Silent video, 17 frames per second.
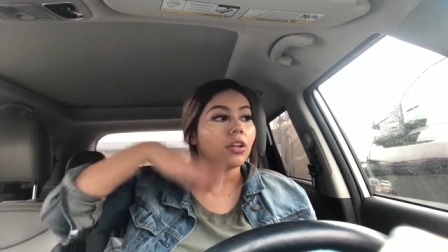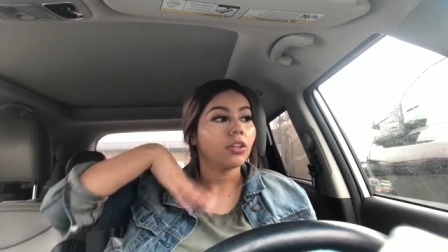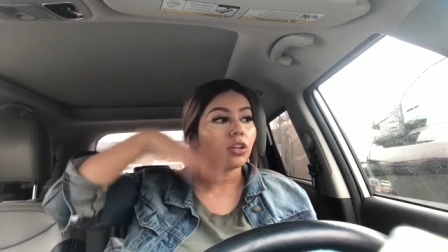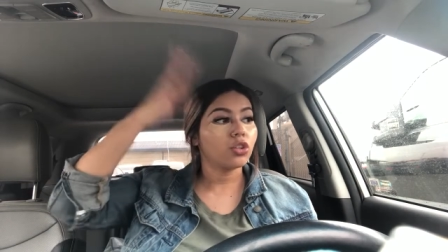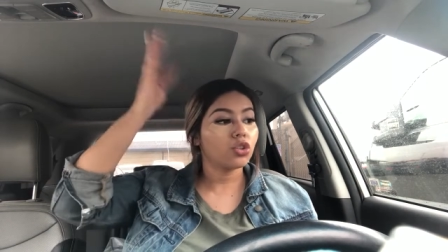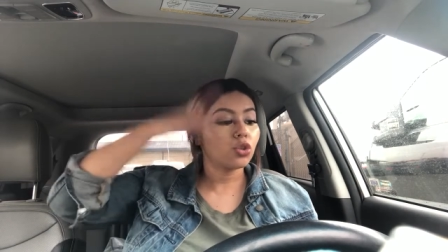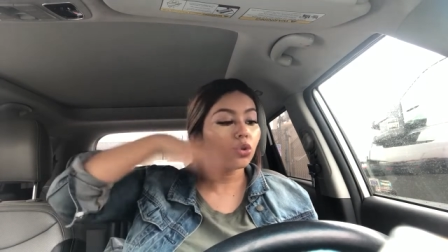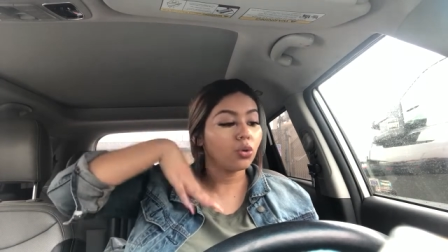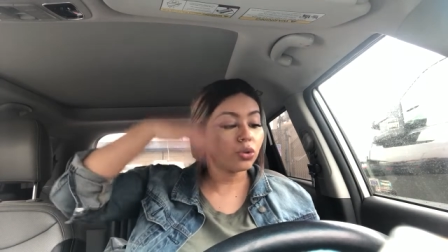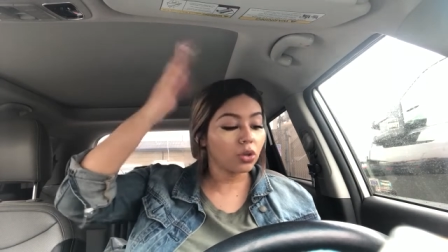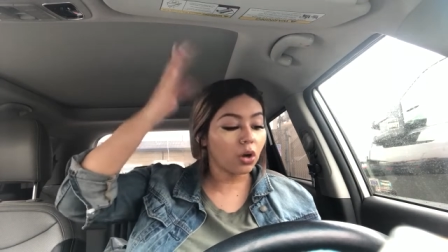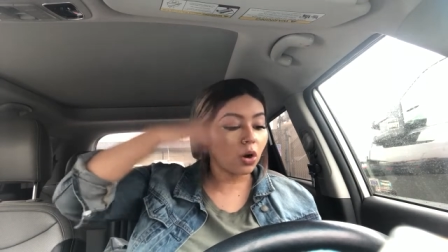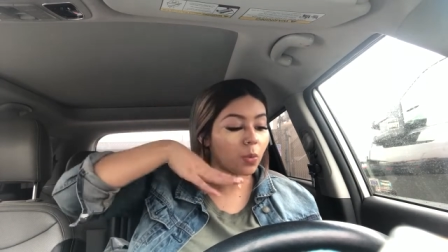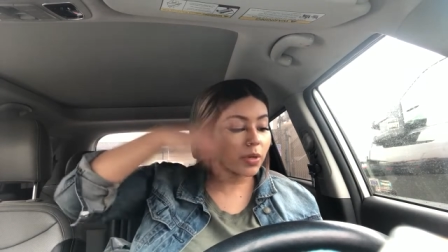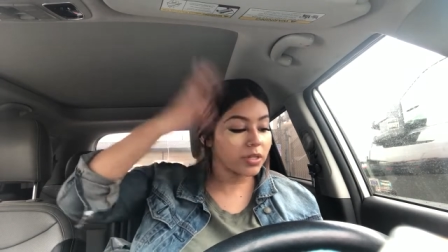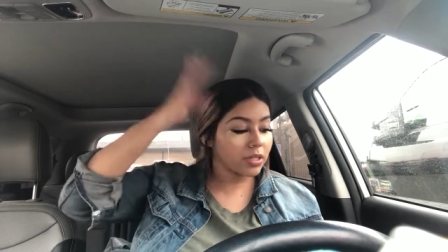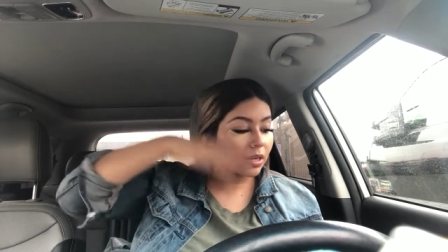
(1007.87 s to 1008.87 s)
The truth
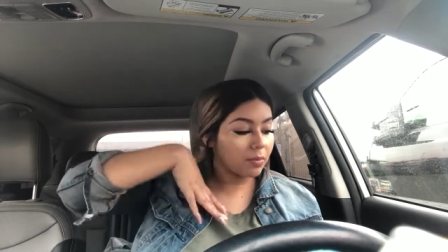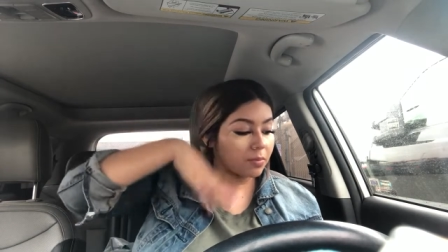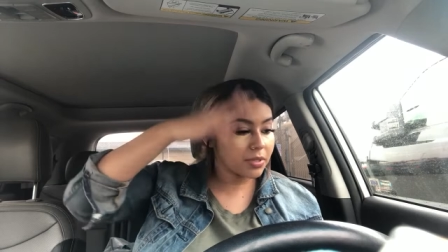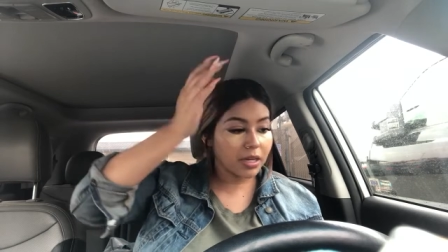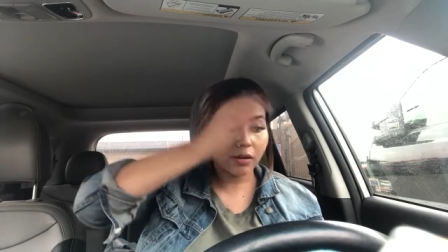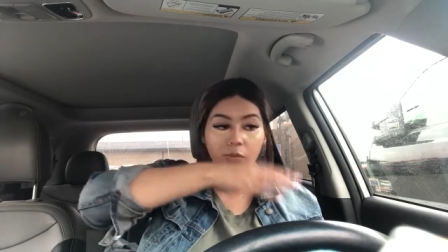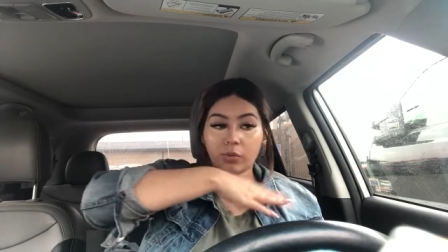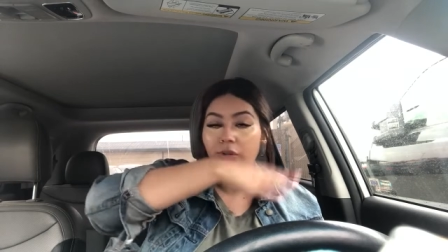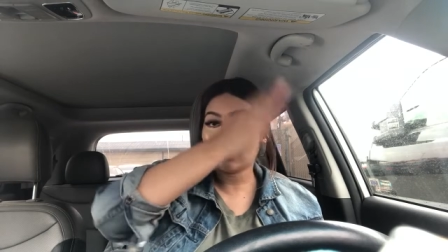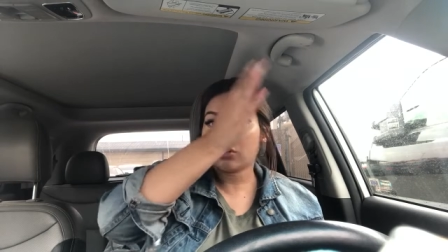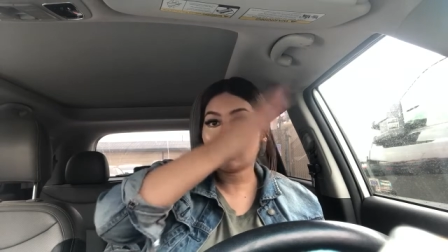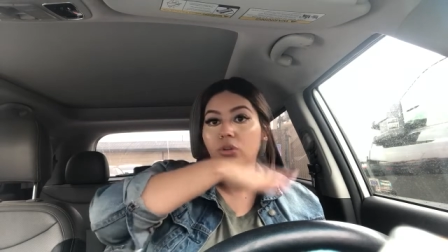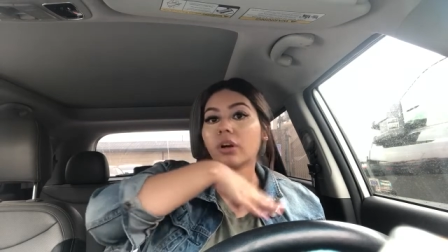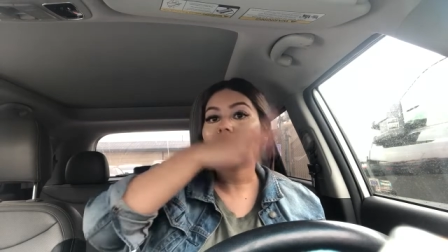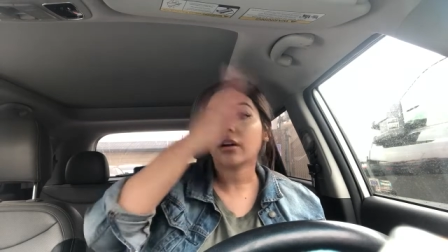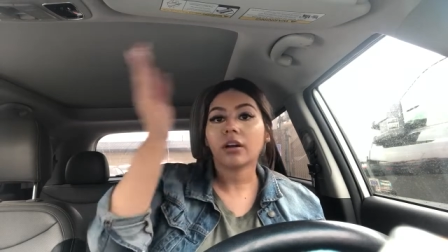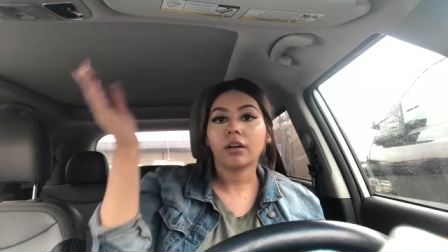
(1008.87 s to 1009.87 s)
always comes out when you're
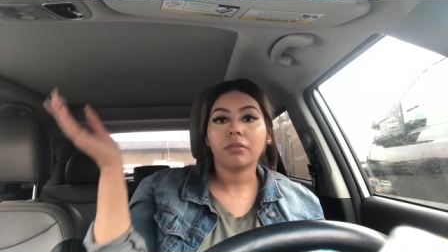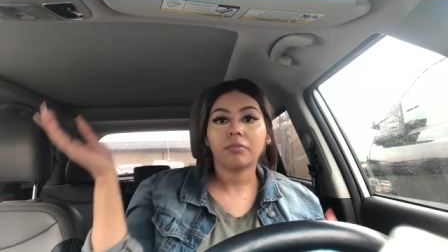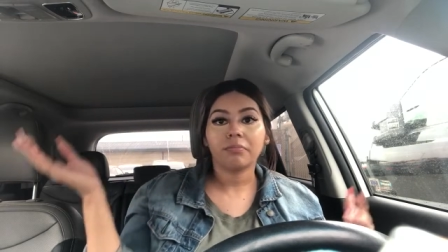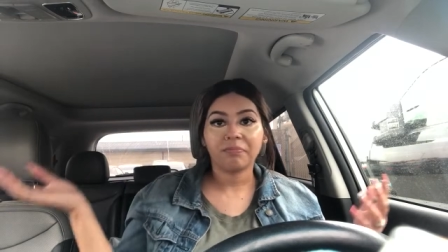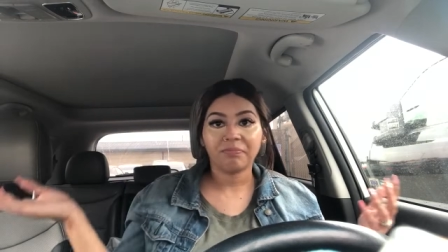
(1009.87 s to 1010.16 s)
drunk.